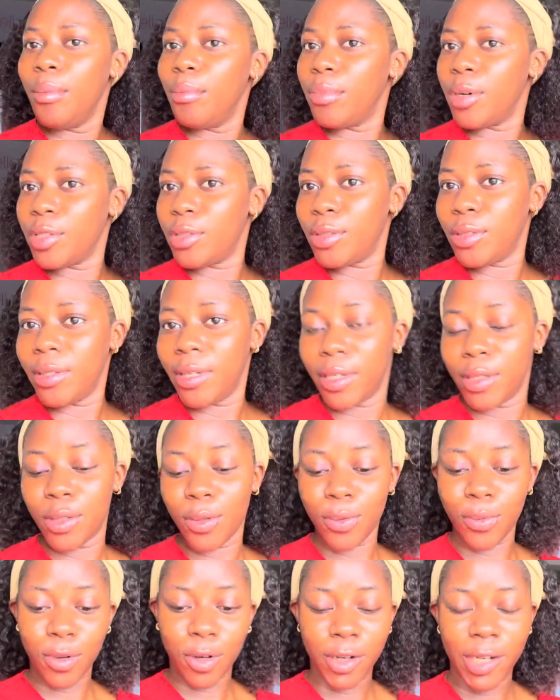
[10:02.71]
But today,
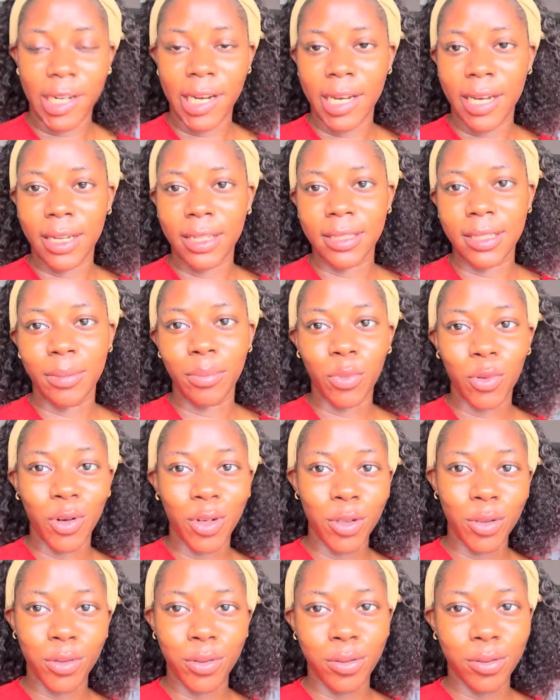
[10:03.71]
don't worry, guys. I'm
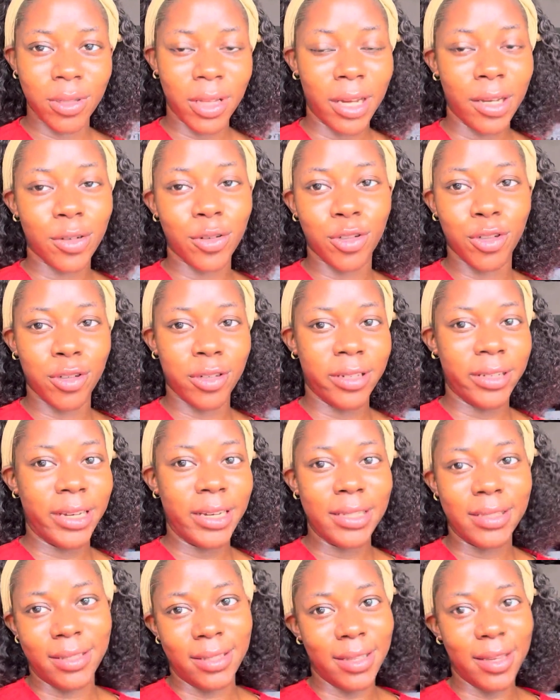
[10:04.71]
going to like show you
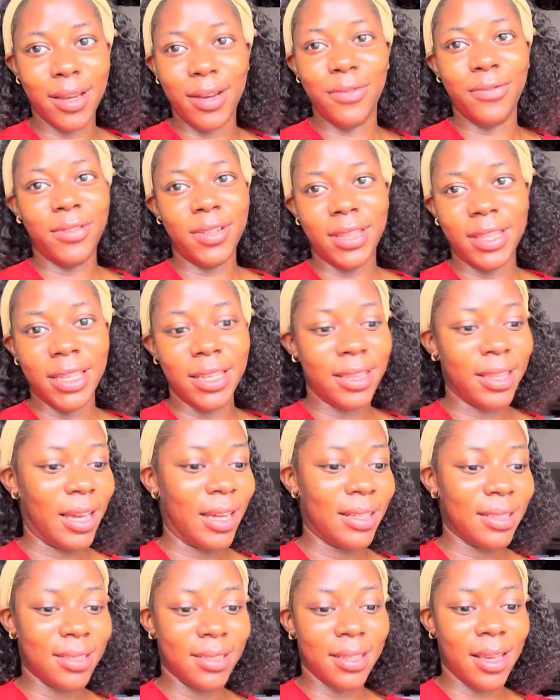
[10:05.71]
guys everything
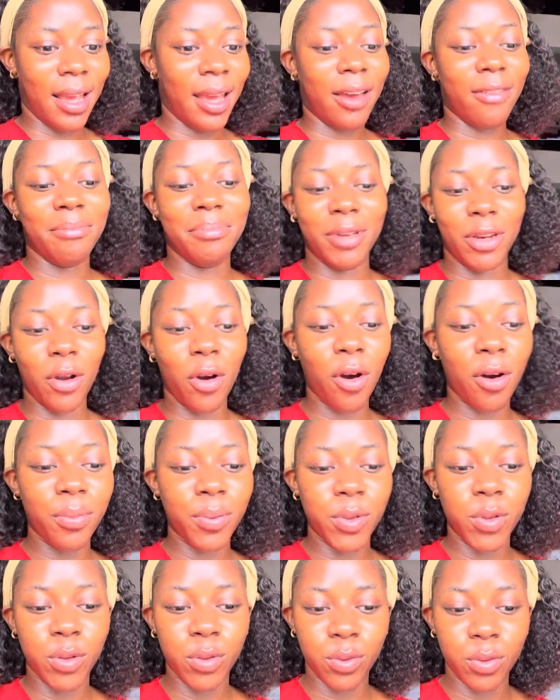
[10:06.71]
that I have been up
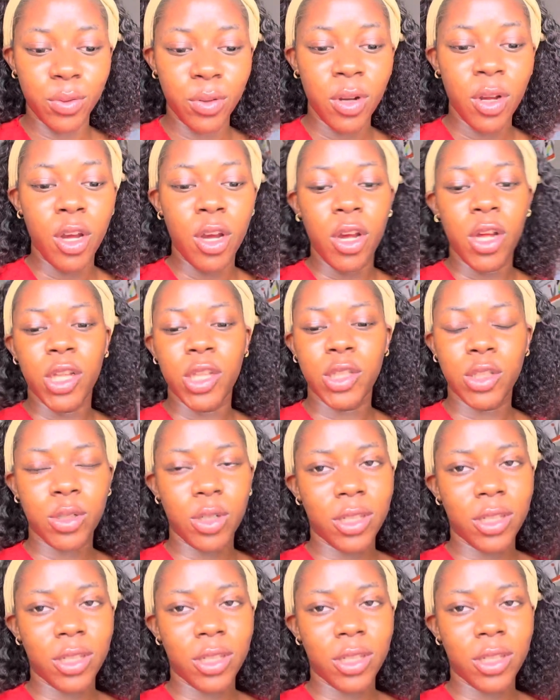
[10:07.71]
to.